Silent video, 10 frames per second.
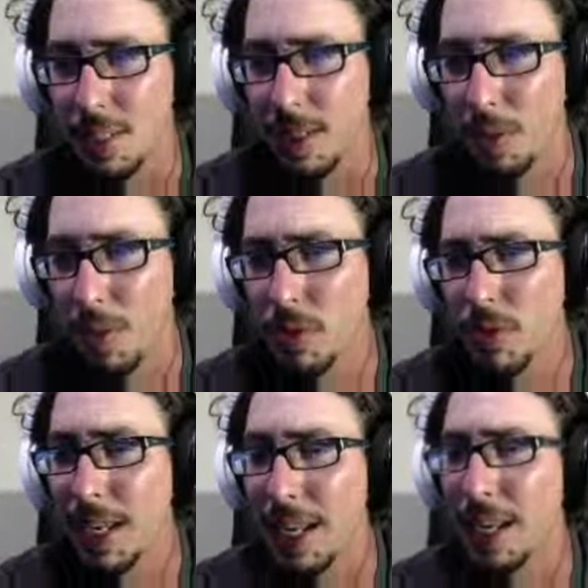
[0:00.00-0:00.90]
with
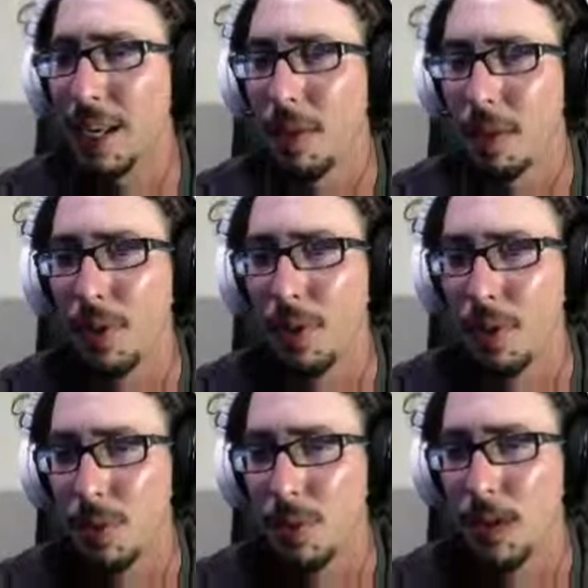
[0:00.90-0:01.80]
mostly negative
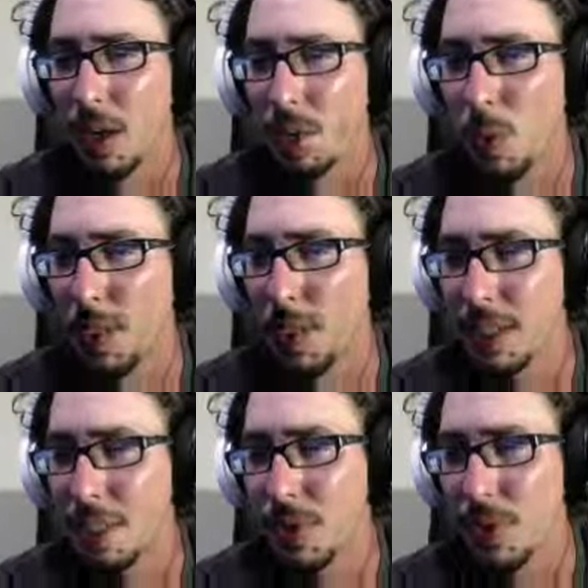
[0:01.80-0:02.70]
reviews of
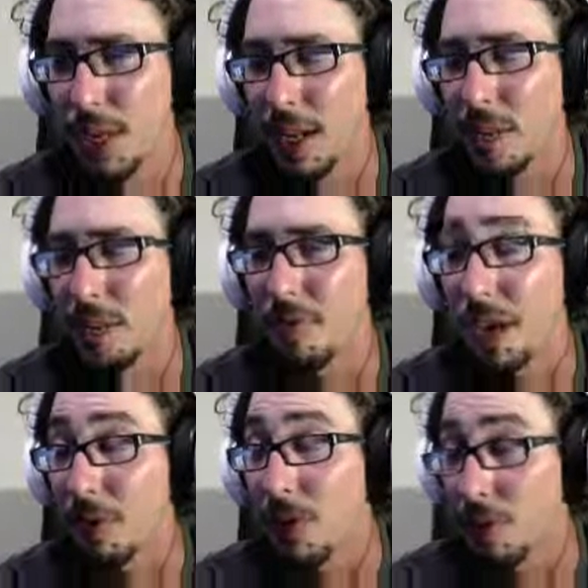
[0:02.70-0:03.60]
26% out of
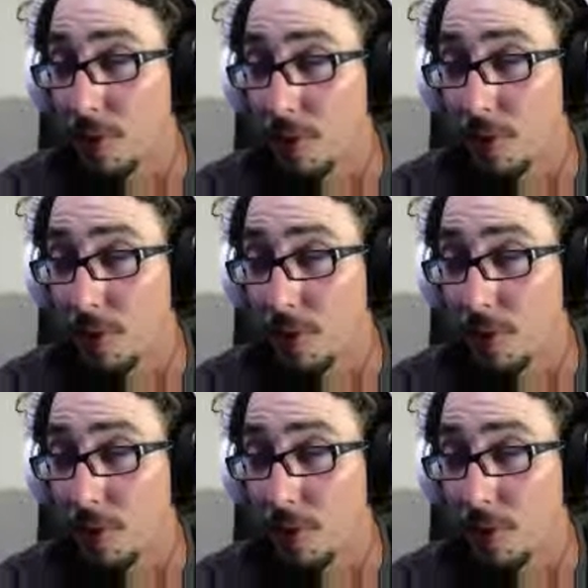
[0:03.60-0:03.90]
500.